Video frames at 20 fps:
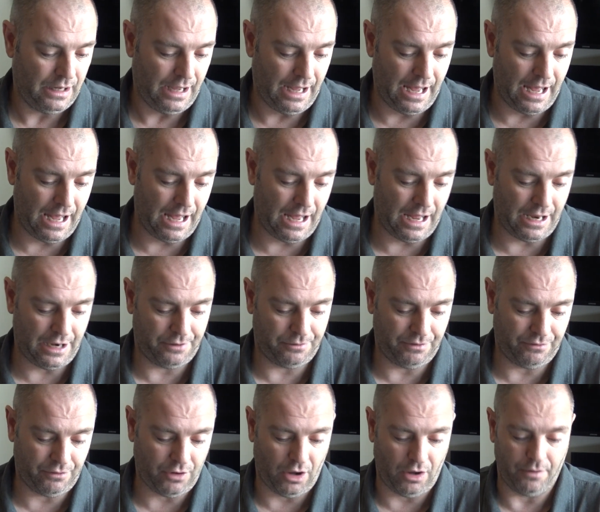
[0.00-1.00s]
And
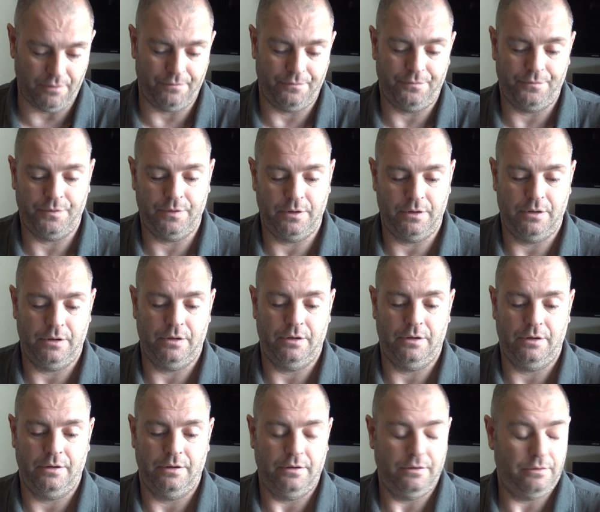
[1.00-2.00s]
we've got, oh,
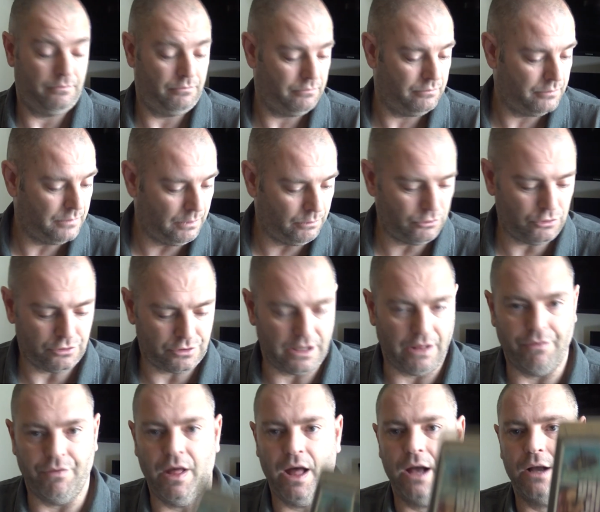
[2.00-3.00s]
we just
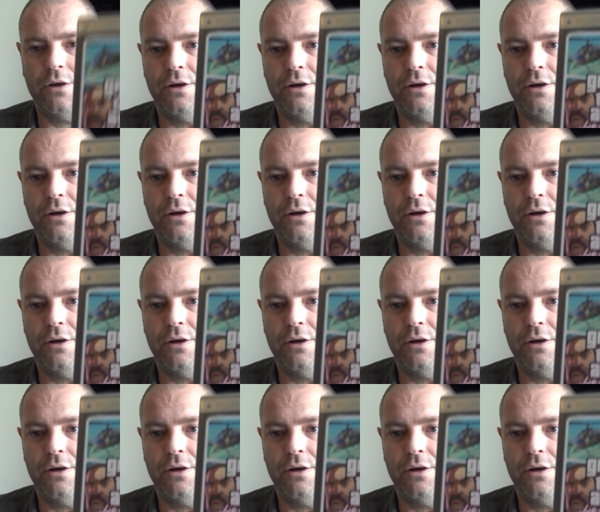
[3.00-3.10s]
had that,